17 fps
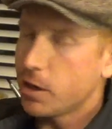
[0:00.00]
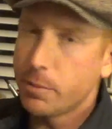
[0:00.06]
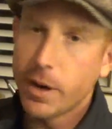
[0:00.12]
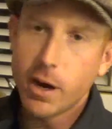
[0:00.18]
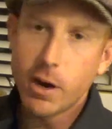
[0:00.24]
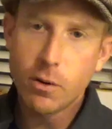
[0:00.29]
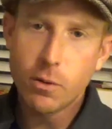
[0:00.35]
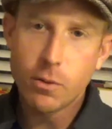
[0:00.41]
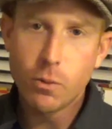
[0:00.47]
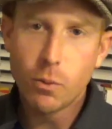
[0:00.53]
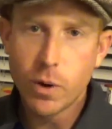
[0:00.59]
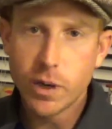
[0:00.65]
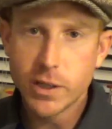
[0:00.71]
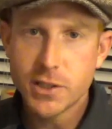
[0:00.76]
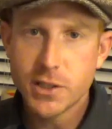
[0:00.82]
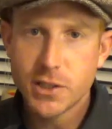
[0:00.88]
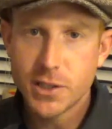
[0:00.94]
about
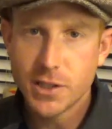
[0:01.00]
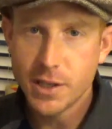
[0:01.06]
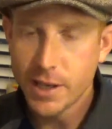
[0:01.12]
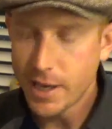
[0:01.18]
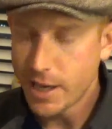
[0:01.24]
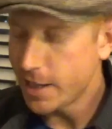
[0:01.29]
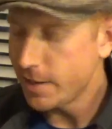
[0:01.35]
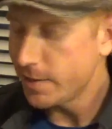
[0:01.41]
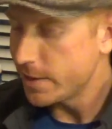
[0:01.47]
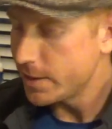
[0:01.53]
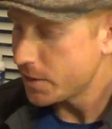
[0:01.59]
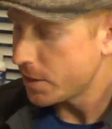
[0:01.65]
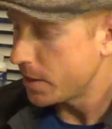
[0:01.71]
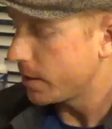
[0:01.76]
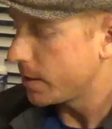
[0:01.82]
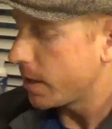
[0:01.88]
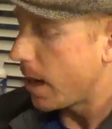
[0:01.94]
what's in this
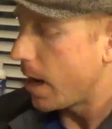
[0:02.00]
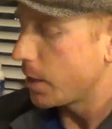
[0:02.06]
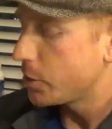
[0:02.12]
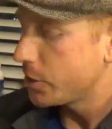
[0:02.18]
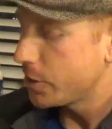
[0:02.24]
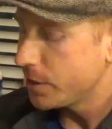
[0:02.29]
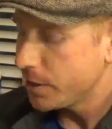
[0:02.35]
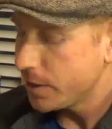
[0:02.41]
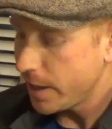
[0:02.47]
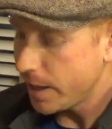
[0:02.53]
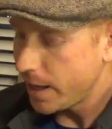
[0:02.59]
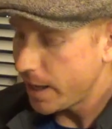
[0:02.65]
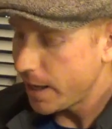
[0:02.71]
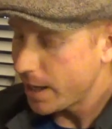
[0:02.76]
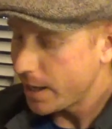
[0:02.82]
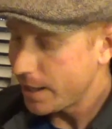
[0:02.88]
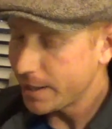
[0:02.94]
concoction,
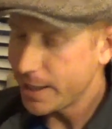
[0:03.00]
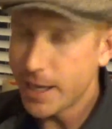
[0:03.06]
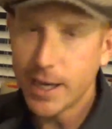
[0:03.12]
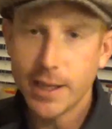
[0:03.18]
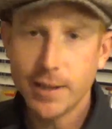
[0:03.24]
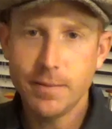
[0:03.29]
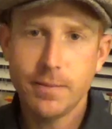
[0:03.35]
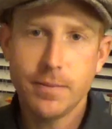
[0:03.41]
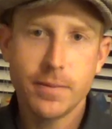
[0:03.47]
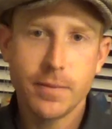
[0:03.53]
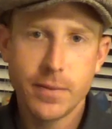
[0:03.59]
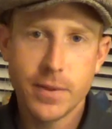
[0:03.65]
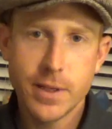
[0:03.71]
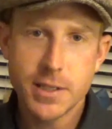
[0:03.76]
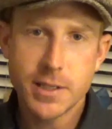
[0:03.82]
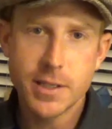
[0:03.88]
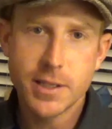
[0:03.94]
and again,
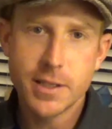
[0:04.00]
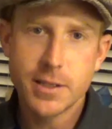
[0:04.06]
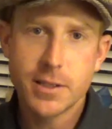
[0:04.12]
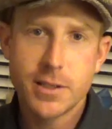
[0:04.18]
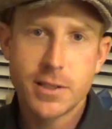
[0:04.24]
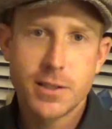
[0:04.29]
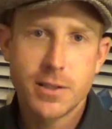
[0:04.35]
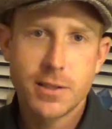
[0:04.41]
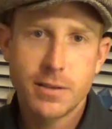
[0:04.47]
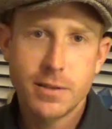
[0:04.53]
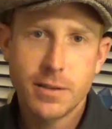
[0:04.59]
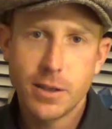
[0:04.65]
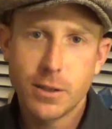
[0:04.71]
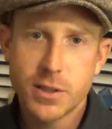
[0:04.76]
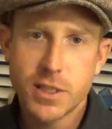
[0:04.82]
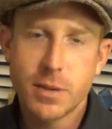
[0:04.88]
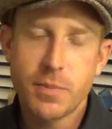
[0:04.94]
this is
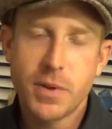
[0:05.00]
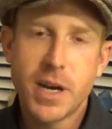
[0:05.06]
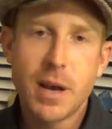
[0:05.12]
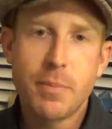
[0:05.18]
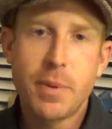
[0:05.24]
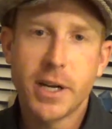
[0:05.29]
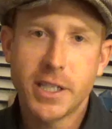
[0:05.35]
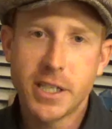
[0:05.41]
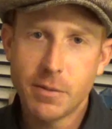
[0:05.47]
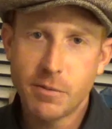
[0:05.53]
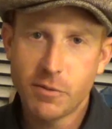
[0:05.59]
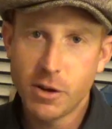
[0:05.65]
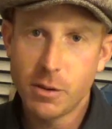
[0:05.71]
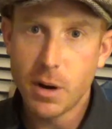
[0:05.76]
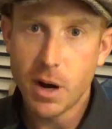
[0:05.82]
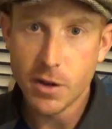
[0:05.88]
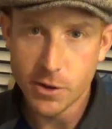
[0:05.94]
something I picked up
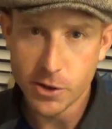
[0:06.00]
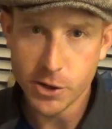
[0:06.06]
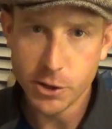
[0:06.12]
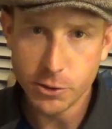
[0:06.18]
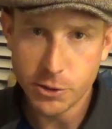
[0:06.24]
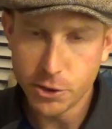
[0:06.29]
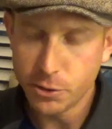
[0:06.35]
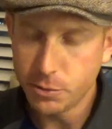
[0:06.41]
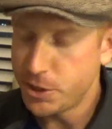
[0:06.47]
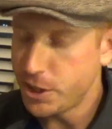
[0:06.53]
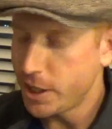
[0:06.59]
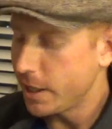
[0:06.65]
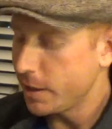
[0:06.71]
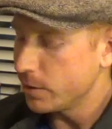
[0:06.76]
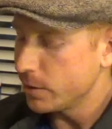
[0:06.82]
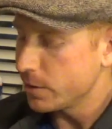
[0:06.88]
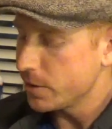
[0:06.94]
from other YouTube
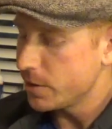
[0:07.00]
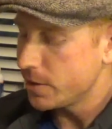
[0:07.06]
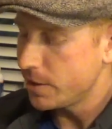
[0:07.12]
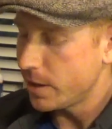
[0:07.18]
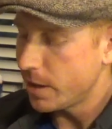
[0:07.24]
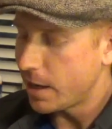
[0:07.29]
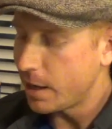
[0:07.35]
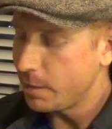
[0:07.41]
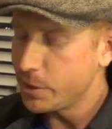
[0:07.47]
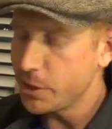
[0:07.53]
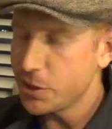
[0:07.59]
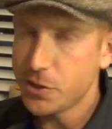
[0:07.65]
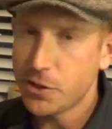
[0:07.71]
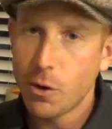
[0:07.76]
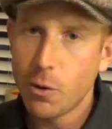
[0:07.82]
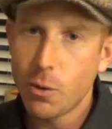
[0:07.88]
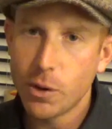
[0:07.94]
channels. I'm
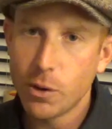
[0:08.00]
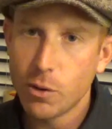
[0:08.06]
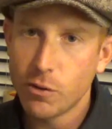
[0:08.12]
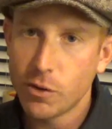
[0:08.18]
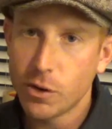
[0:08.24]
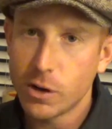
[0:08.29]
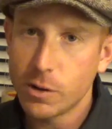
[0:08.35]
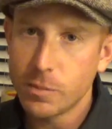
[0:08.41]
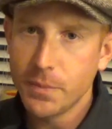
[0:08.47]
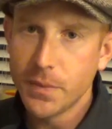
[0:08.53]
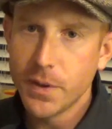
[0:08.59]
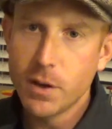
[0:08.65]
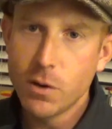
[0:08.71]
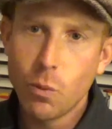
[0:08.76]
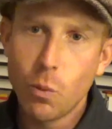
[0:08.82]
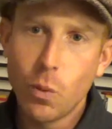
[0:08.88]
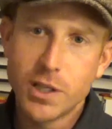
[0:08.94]
just going over
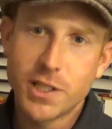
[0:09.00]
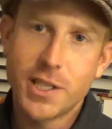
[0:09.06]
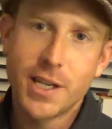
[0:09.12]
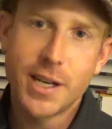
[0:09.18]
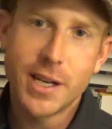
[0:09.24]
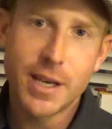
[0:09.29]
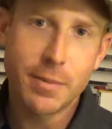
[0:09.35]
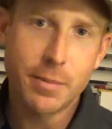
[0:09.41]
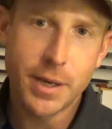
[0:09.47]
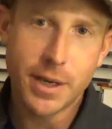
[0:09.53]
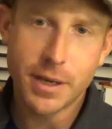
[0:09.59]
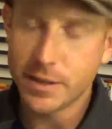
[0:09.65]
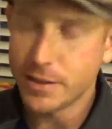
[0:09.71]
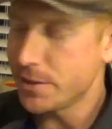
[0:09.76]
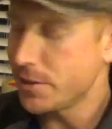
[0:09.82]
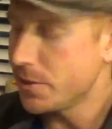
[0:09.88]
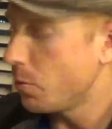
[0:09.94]
what's in it
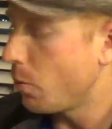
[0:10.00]
because